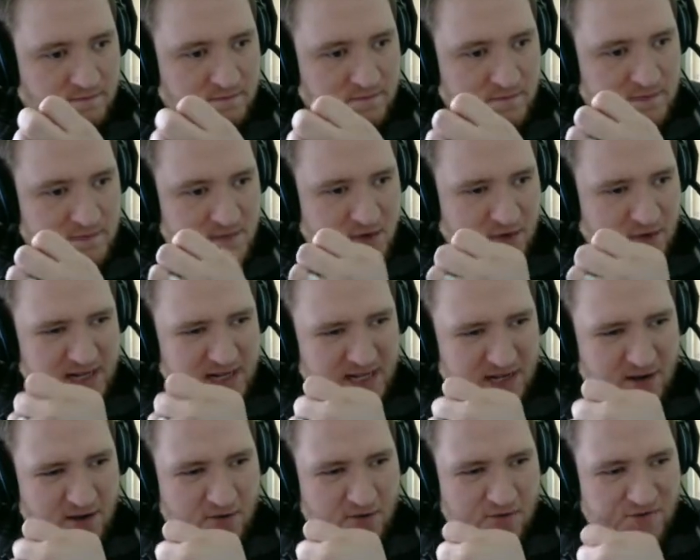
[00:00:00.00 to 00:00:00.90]
Well, it didn't
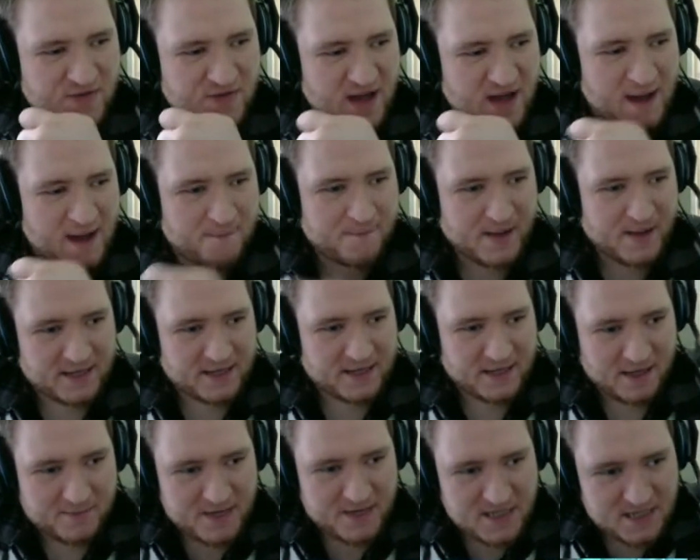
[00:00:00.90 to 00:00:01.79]
go that badly.
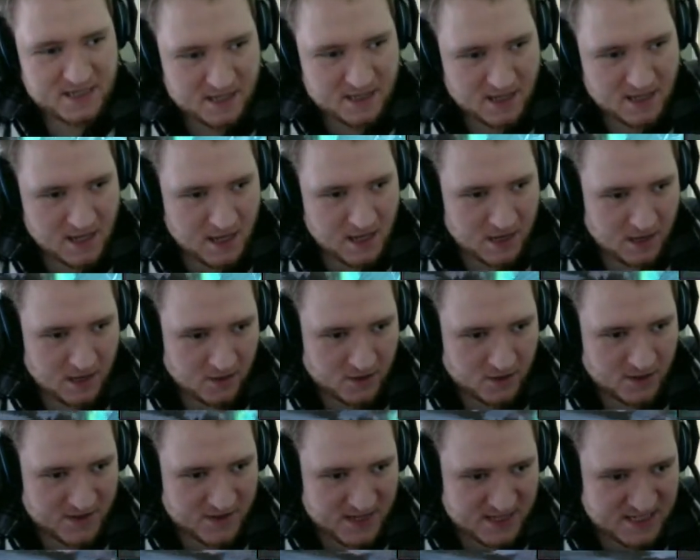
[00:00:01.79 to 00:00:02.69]
I mean, look
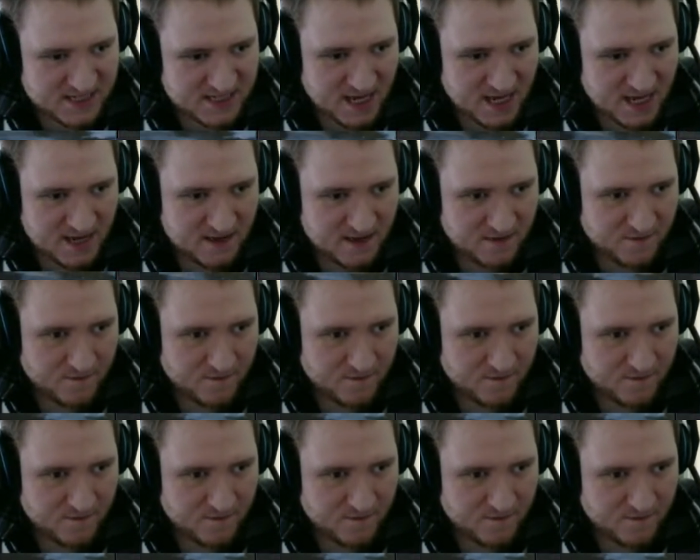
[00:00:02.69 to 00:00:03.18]
at that save.